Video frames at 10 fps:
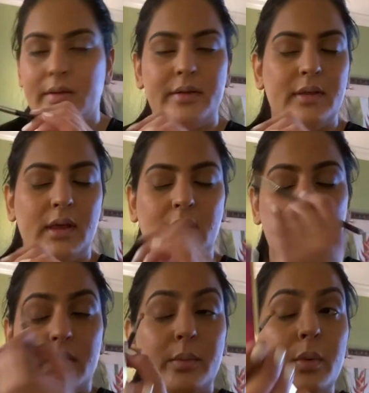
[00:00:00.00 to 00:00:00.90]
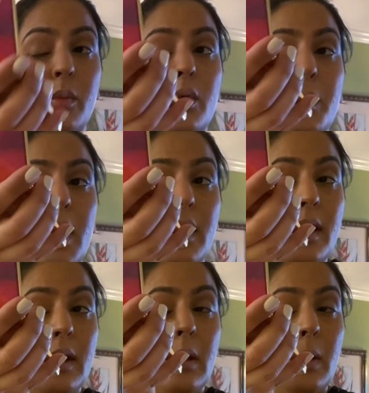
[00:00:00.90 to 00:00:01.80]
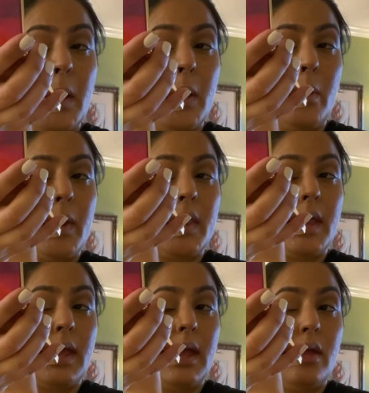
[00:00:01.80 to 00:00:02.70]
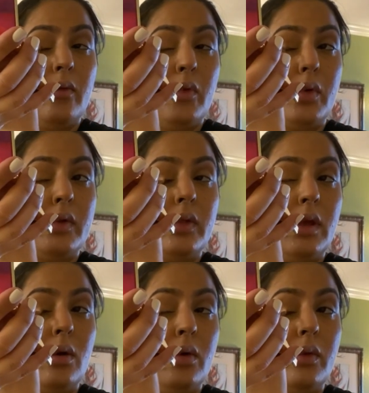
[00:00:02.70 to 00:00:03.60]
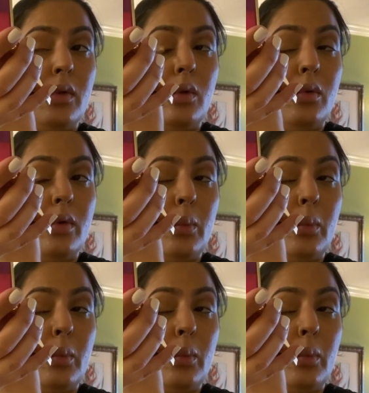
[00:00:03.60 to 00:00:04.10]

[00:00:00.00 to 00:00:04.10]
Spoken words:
Taking a little bit more product, once again focusing on the lower